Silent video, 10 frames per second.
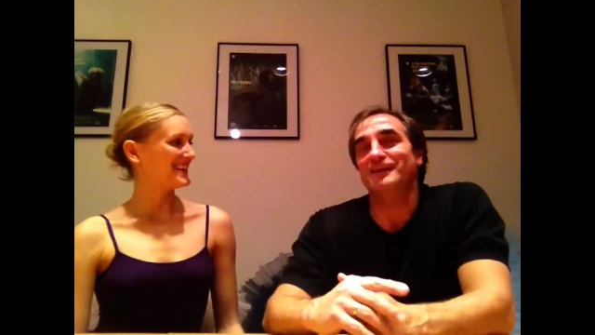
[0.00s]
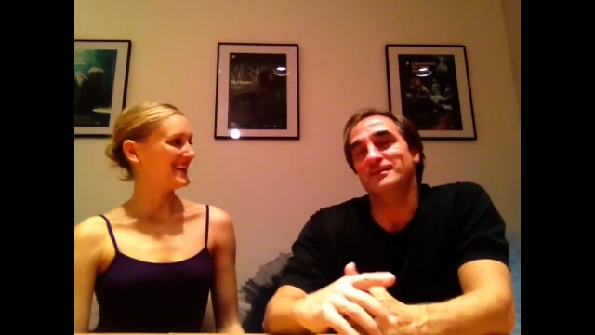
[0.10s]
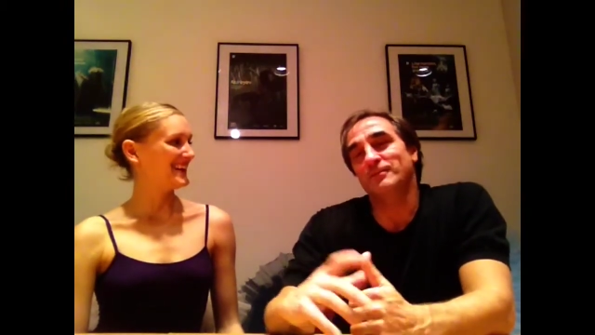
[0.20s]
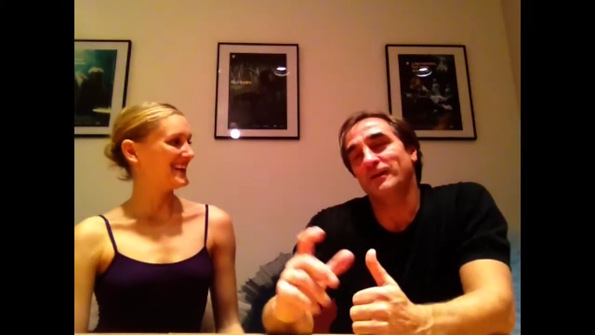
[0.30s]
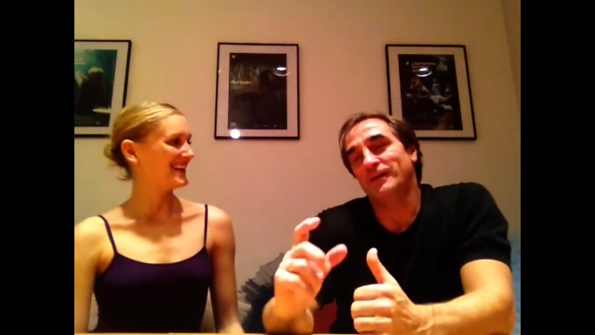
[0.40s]
Speaker 1: as
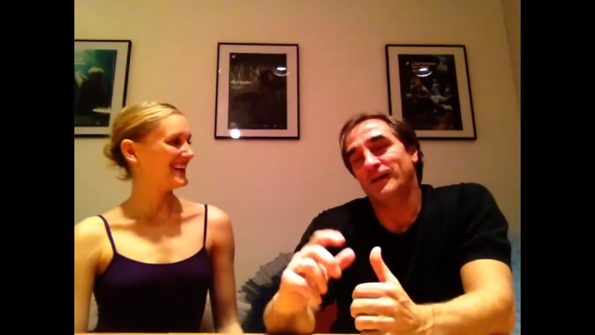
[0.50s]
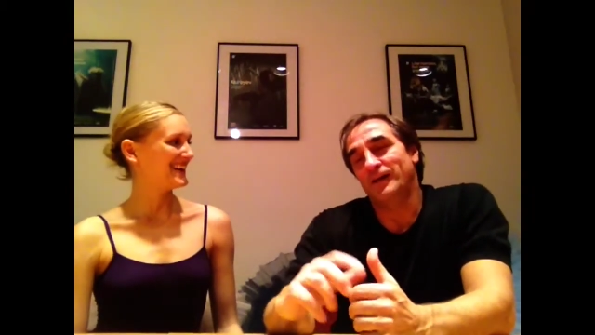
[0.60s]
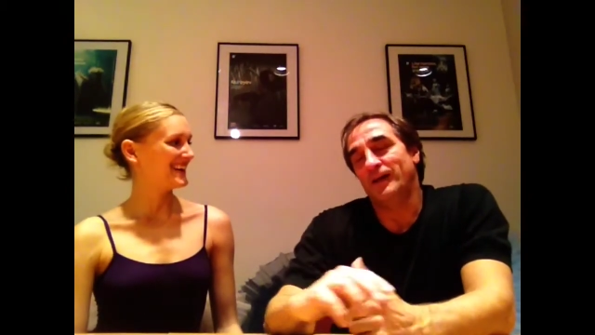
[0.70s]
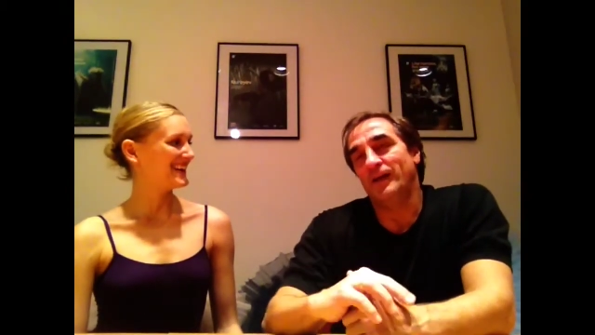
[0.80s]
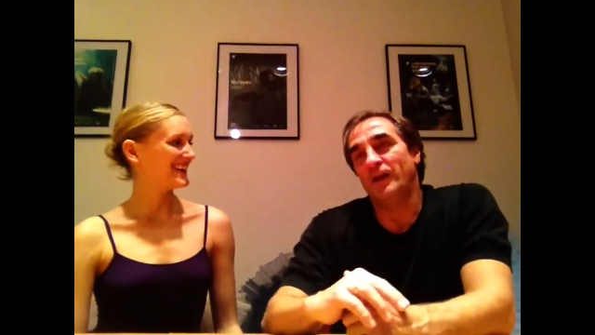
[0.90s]
well the
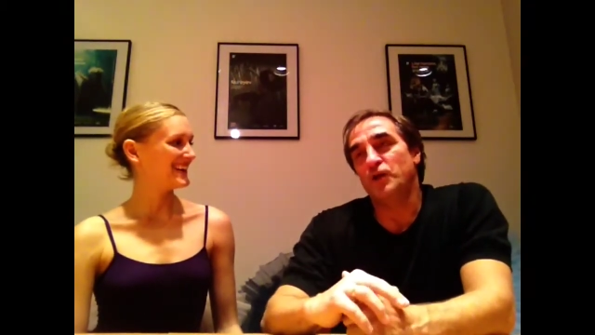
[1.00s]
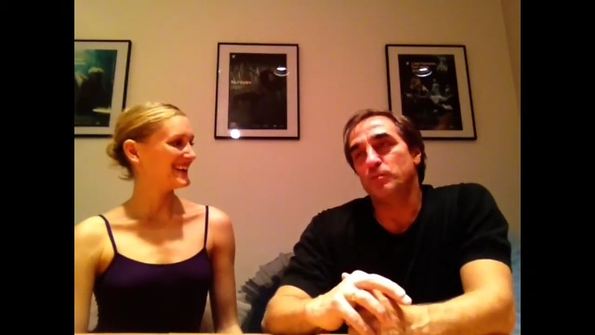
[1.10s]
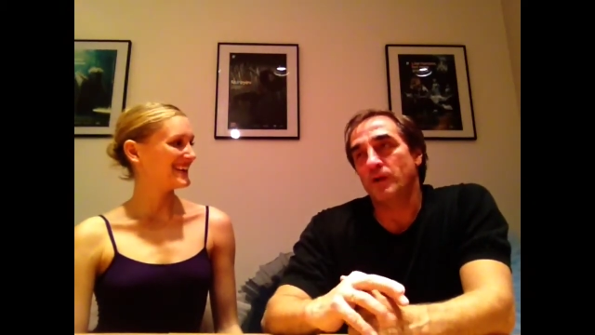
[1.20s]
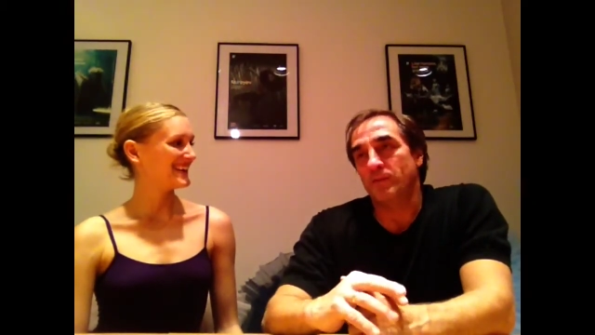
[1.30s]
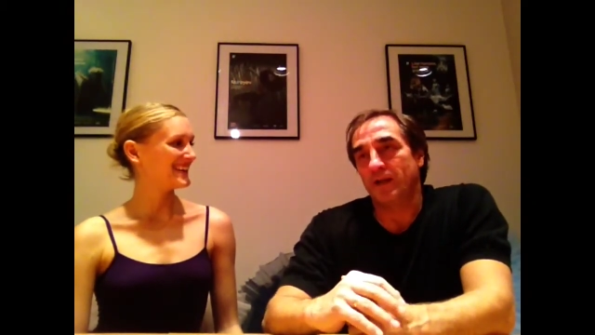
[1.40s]
English
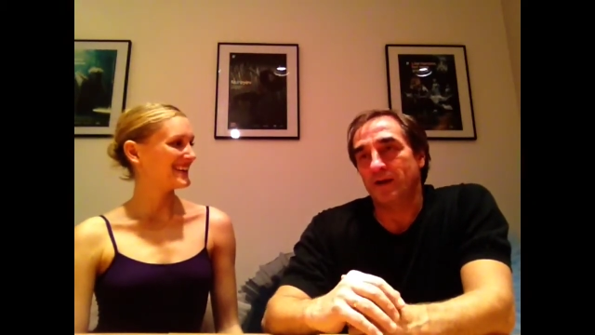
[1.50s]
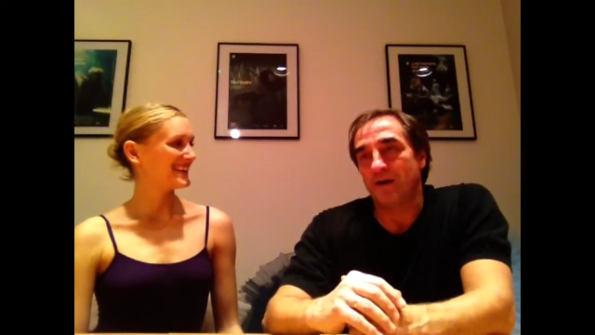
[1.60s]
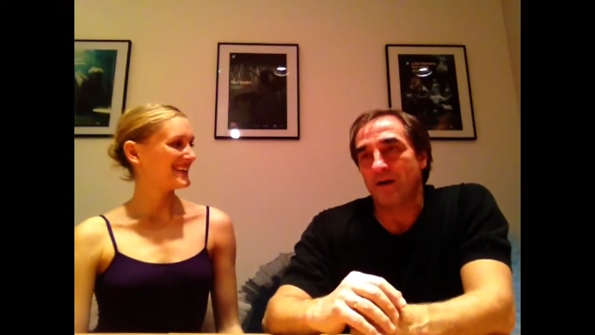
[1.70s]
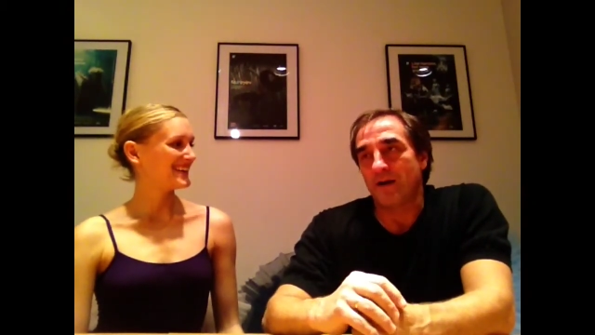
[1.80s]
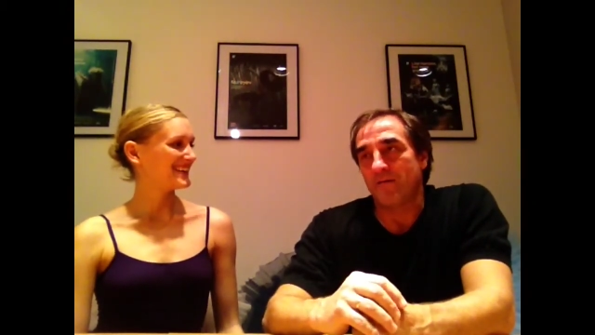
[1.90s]
public
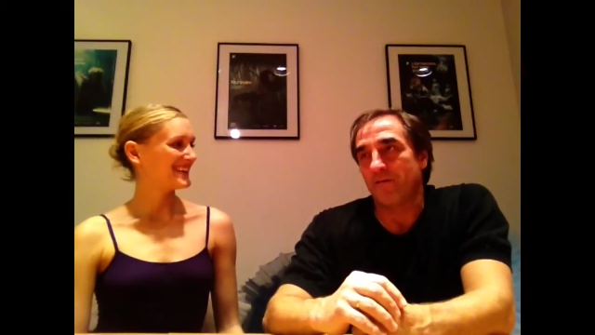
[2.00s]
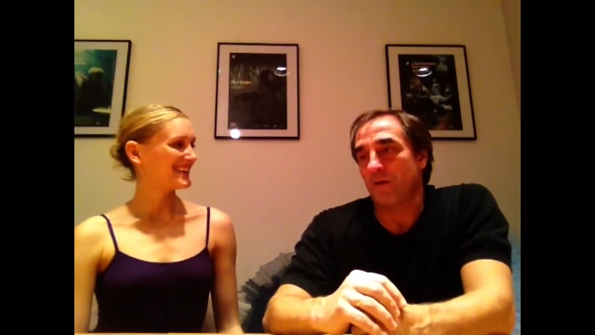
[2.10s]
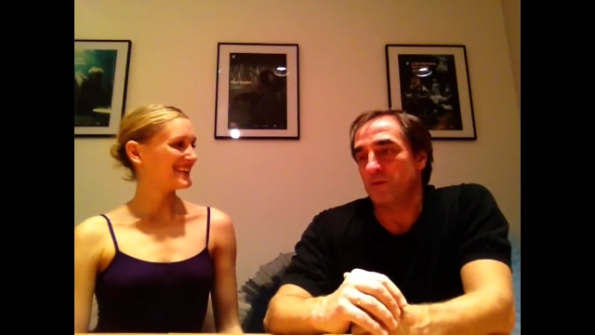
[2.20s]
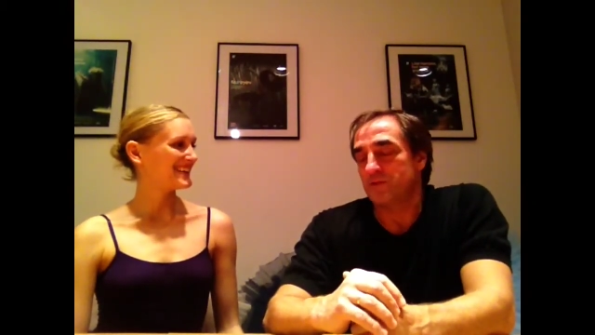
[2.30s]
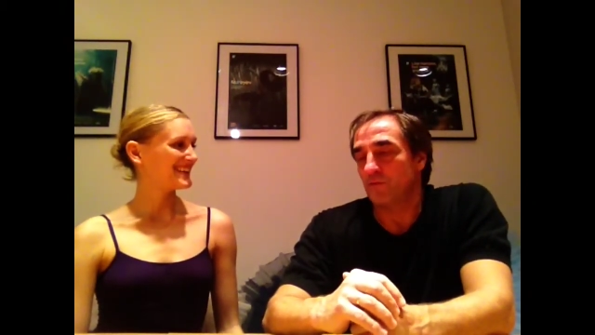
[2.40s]
are
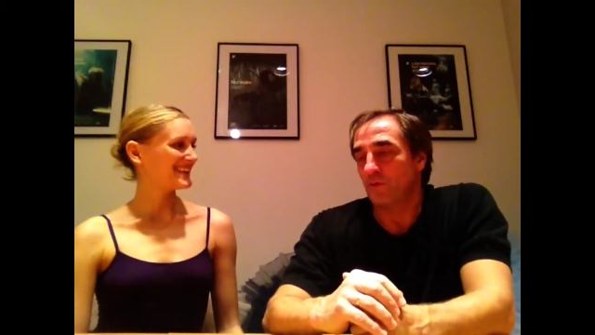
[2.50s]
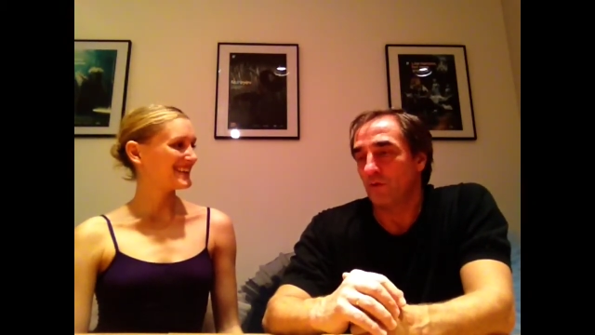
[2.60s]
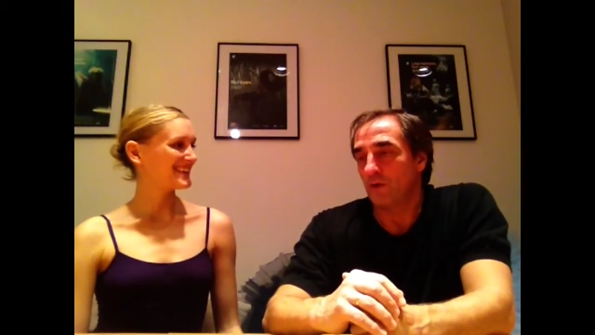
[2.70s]
famous for